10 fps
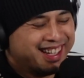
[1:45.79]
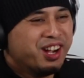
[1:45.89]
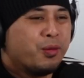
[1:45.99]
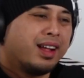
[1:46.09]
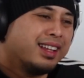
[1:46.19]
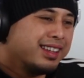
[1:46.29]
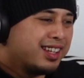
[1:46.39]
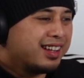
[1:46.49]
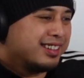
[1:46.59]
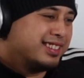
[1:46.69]
Well,
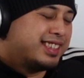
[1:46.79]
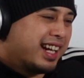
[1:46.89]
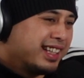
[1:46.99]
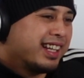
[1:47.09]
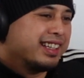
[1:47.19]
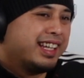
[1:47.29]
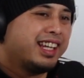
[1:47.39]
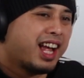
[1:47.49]
not technically.